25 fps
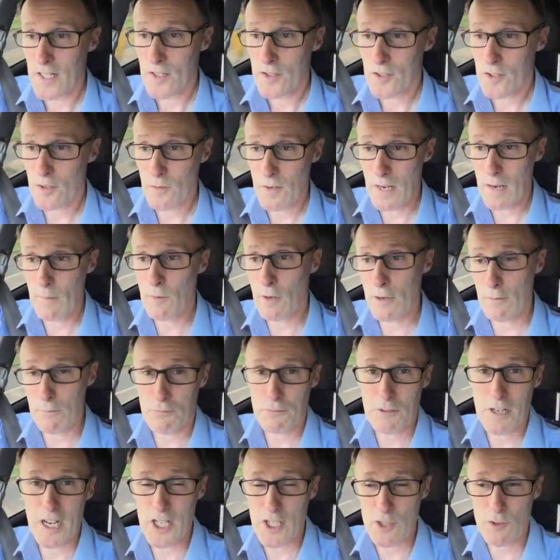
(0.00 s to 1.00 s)
So I'm not
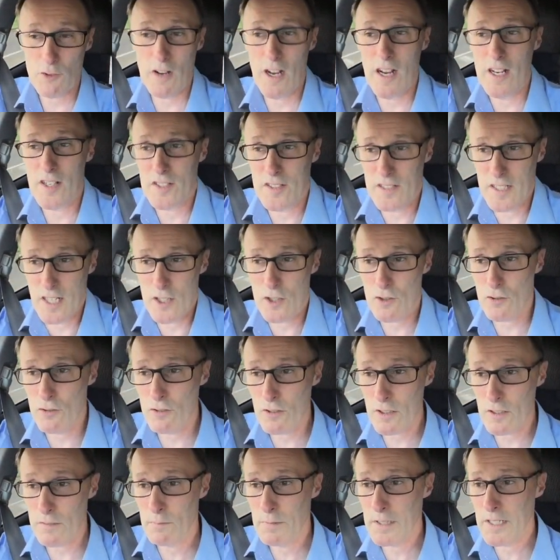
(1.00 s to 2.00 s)
pressurising that
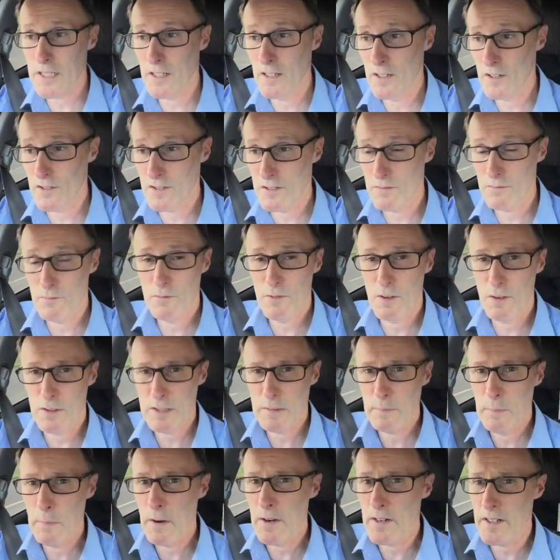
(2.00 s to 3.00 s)
truck because what's
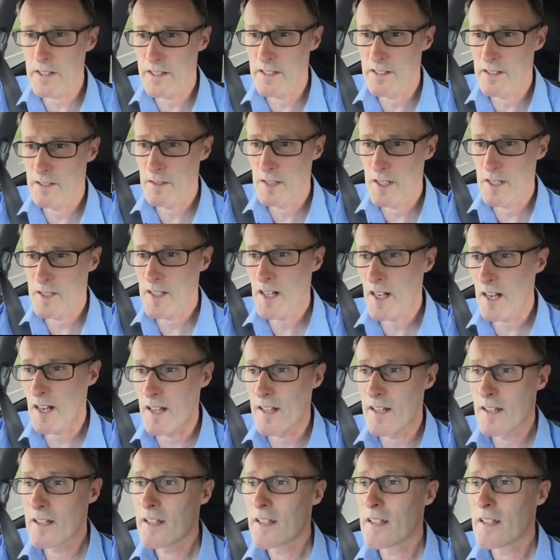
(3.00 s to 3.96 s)
the point? It's, it's silly.